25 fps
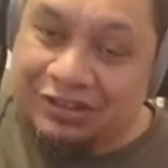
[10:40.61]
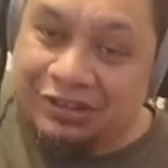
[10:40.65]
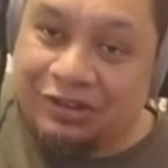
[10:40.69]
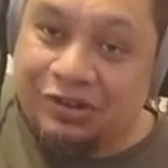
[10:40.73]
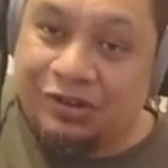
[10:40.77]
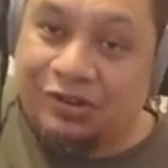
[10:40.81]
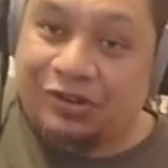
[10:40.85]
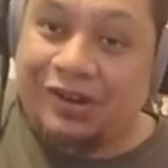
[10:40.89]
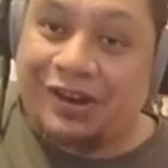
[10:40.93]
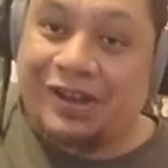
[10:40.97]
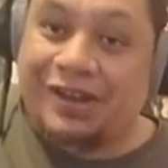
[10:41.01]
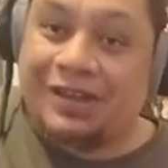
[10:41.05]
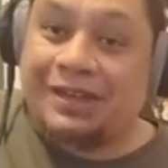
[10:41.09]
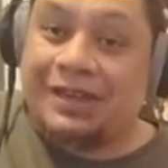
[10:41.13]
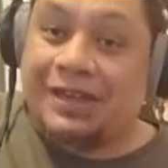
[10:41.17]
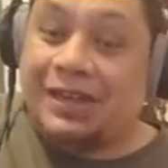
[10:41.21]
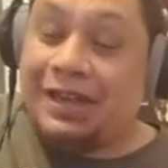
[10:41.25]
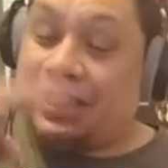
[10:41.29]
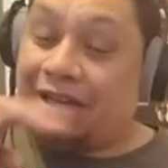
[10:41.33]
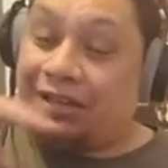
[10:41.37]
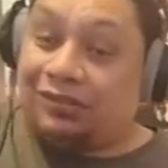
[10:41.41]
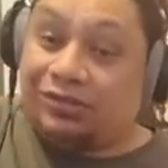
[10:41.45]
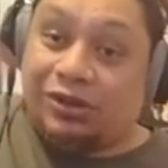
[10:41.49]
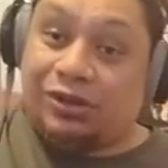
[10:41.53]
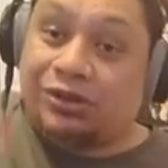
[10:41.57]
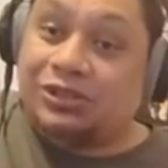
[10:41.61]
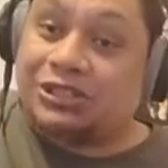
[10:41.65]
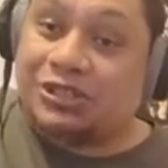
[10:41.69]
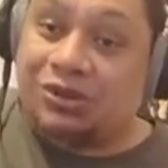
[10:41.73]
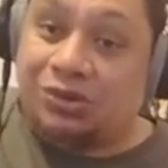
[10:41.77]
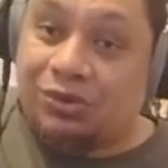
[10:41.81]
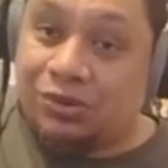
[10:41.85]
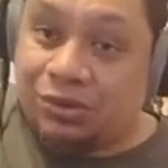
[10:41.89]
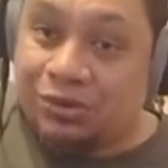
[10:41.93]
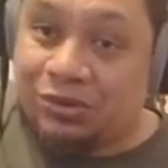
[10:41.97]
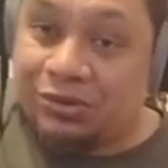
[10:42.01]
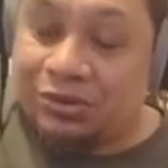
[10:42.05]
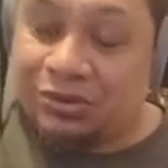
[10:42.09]
Alright? And those are
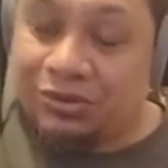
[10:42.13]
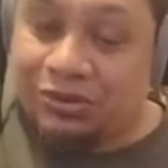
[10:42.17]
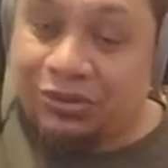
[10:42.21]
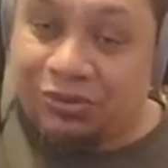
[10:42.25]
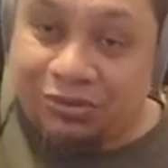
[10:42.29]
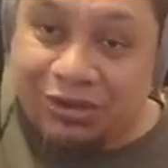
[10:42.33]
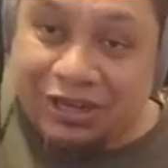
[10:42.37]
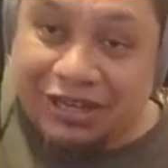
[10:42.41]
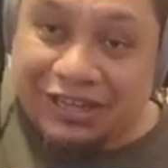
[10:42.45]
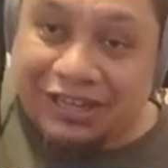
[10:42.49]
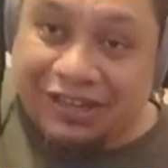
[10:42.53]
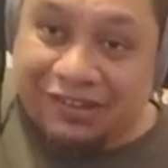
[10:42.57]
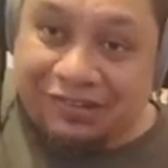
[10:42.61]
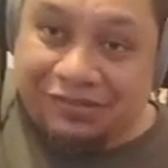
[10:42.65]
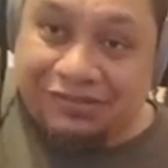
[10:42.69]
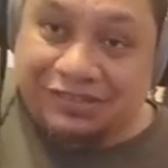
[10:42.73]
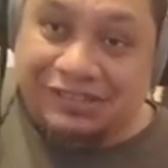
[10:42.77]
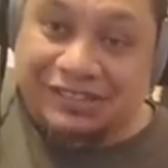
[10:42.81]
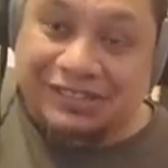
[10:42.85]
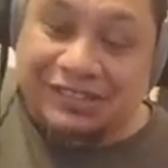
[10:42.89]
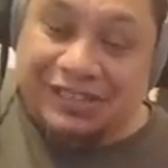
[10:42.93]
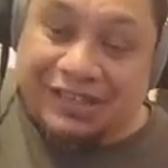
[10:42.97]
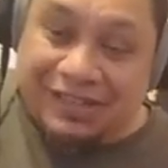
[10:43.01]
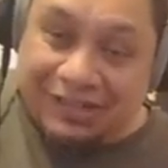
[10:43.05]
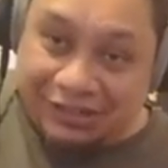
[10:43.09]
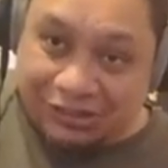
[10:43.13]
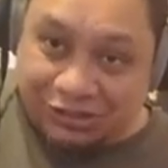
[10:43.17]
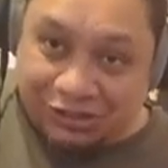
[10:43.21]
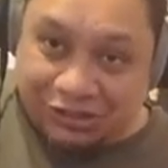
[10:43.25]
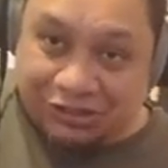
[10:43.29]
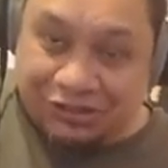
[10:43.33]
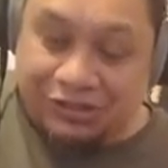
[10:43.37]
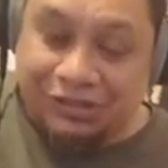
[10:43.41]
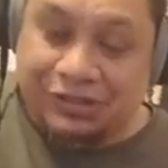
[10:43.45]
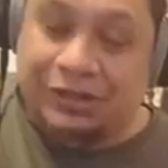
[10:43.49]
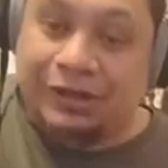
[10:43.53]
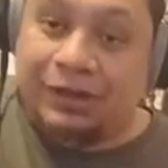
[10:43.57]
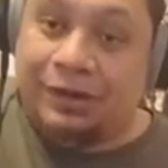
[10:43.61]
all 3 counts
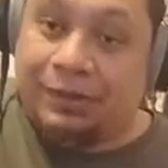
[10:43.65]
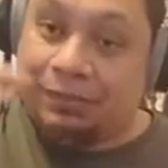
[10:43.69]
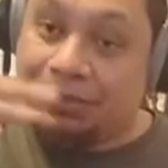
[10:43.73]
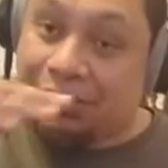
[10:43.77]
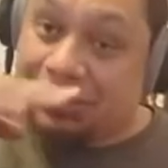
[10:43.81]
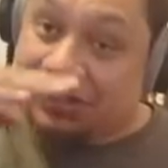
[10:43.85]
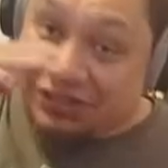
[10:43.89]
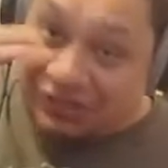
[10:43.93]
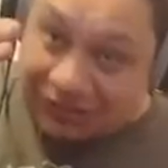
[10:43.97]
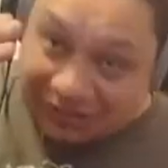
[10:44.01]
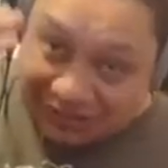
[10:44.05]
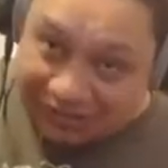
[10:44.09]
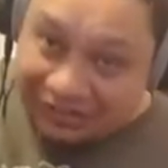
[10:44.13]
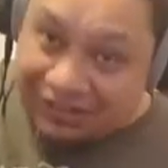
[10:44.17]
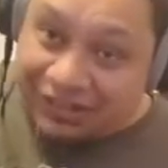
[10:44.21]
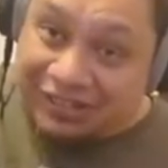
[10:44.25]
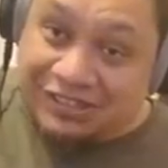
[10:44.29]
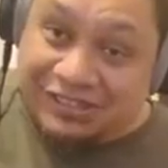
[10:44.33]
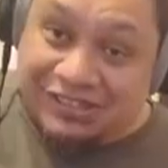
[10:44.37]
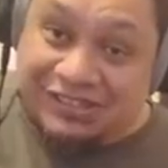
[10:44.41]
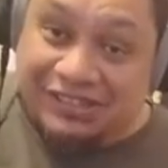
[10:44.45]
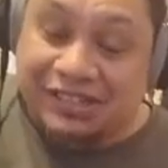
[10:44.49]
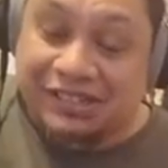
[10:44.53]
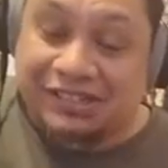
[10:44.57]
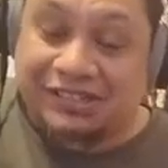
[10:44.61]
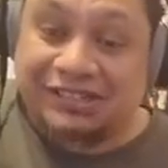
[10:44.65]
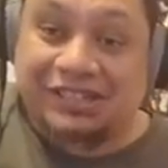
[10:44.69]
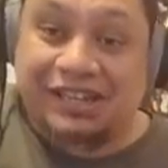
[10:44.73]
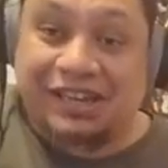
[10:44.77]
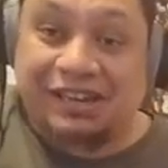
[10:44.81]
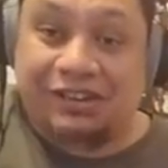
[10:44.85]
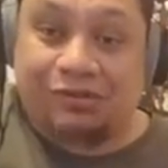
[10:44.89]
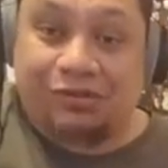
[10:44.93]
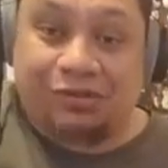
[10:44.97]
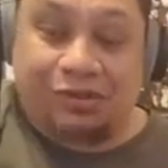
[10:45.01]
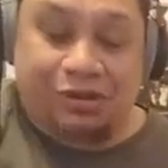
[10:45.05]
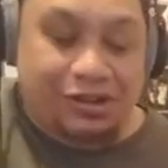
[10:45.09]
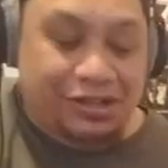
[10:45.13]
each, but it's in
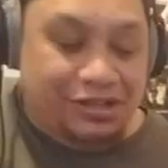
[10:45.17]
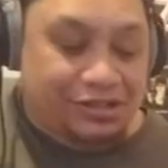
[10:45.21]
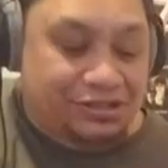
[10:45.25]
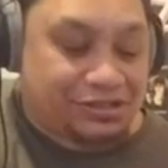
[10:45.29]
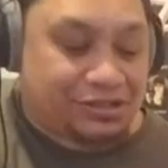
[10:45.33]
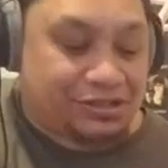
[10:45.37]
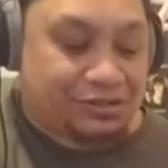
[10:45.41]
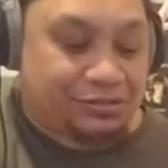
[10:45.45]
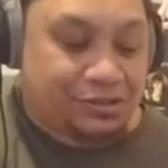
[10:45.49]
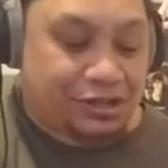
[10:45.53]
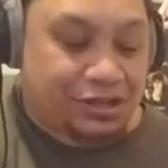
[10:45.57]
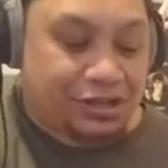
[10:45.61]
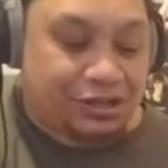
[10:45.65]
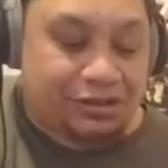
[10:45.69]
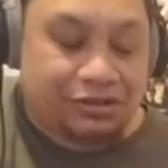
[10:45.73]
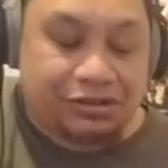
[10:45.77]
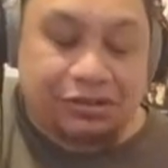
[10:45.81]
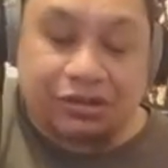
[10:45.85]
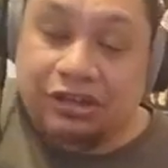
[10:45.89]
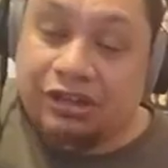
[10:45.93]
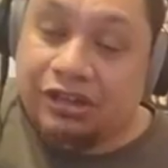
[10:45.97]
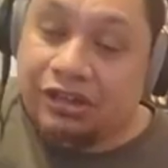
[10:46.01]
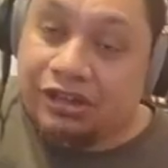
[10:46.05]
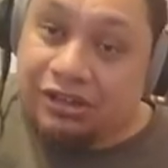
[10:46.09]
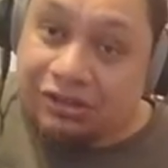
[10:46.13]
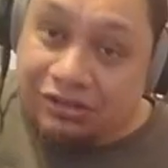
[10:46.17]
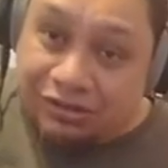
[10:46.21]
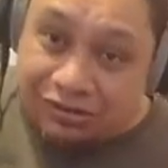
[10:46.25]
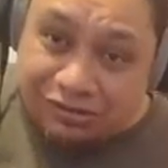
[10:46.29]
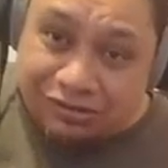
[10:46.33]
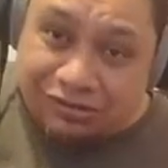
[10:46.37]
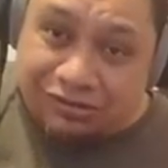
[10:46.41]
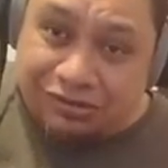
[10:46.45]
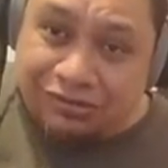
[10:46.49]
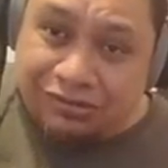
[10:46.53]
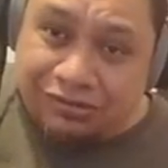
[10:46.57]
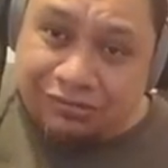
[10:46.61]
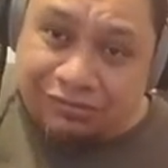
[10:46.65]
6/8, right? So we're going
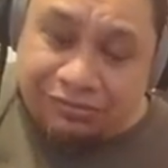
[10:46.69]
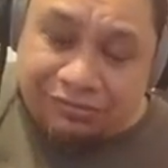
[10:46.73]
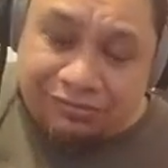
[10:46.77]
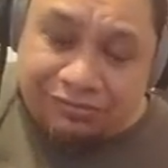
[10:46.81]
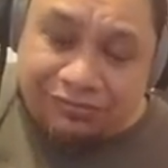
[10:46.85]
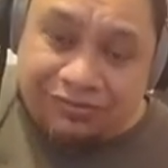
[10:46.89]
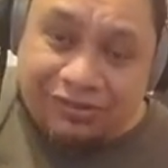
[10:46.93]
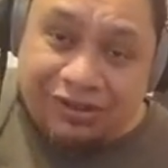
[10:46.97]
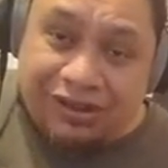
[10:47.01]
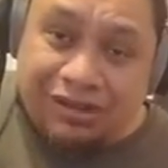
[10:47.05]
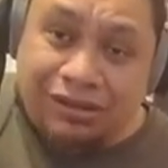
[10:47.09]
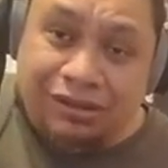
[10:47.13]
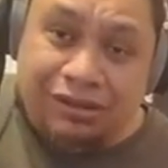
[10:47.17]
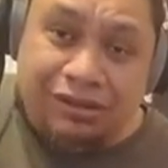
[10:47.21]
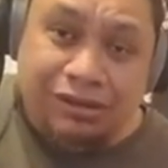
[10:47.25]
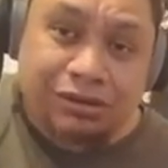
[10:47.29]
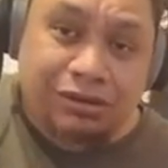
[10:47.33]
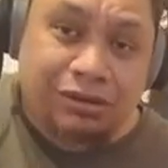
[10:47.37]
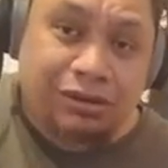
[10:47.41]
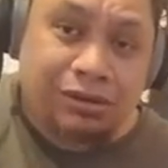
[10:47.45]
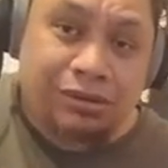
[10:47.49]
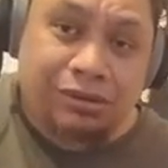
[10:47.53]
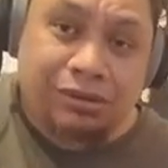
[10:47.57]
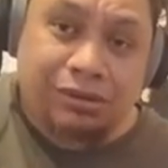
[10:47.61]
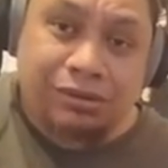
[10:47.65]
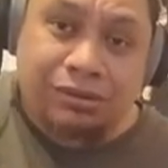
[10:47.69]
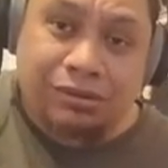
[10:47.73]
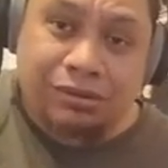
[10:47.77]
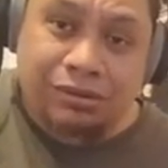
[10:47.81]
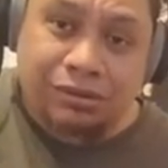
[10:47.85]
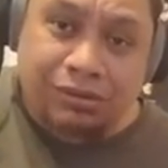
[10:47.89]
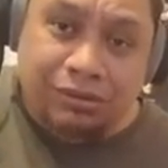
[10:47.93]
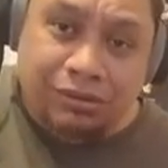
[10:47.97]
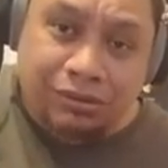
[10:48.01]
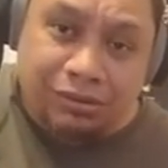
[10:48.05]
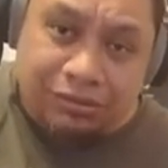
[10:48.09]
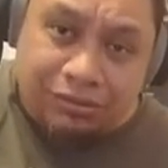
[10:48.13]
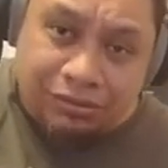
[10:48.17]
Kom
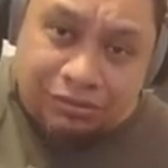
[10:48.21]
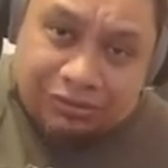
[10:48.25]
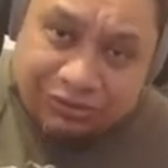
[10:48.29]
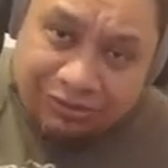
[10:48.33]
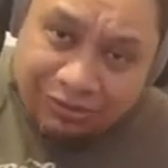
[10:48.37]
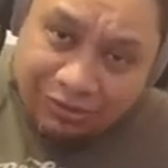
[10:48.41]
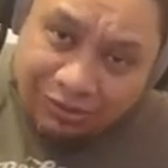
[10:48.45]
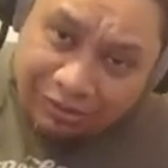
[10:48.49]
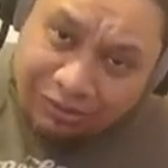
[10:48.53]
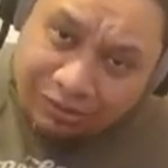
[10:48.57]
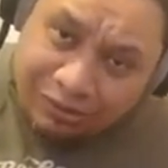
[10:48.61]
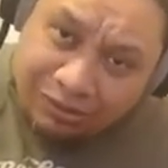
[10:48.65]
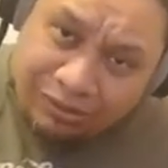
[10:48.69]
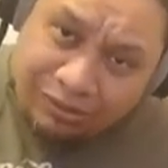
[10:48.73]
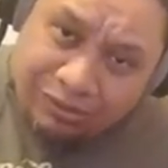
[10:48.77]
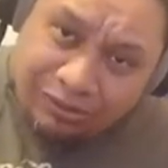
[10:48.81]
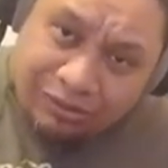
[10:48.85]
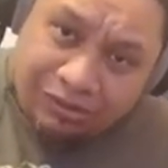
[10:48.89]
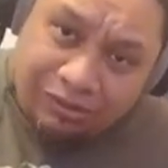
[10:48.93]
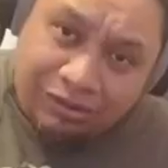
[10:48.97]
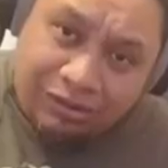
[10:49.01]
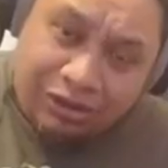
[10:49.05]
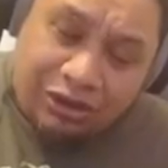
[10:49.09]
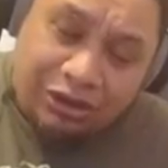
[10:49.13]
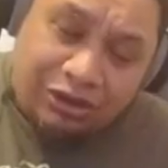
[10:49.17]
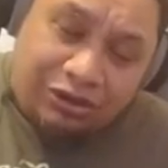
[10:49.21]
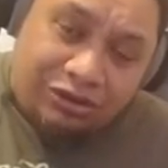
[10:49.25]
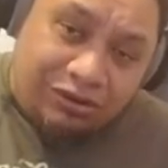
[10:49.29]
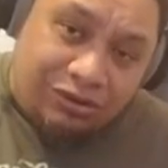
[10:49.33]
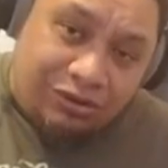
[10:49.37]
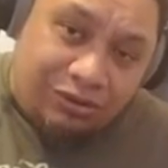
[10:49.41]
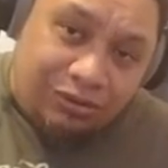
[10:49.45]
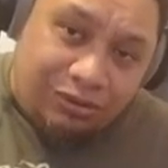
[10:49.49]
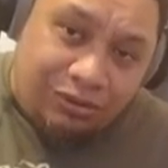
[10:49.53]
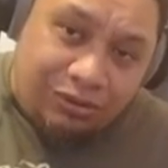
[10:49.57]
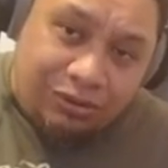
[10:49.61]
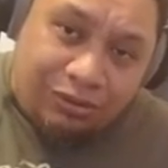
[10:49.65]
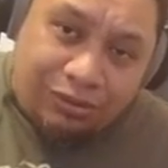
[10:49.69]
whānau tō
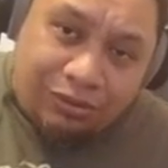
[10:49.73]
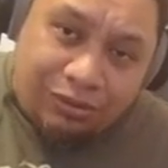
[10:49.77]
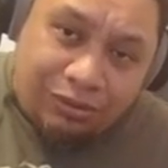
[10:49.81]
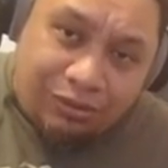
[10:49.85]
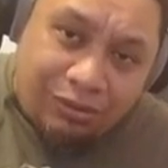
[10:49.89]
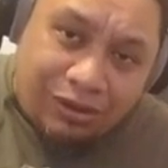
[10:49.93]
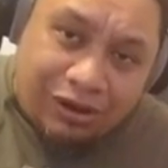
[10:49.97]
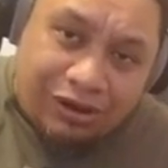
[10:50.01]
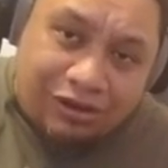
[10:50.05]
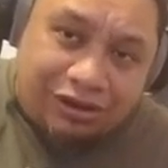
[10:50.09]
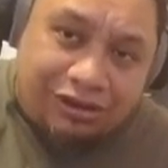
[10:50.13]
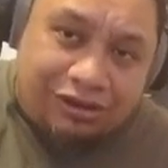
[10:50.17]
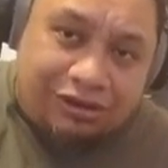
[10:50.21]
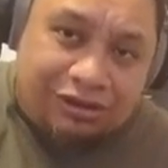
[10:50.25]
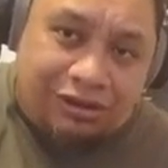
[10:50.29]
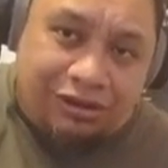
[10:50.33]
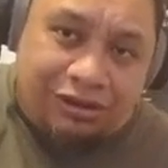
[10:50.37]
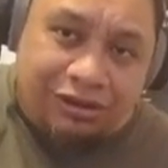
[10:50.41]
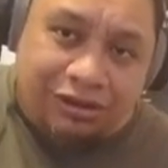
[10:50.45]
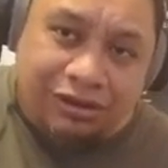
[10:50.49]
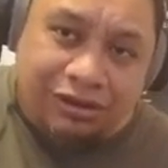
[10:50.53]
tu waka,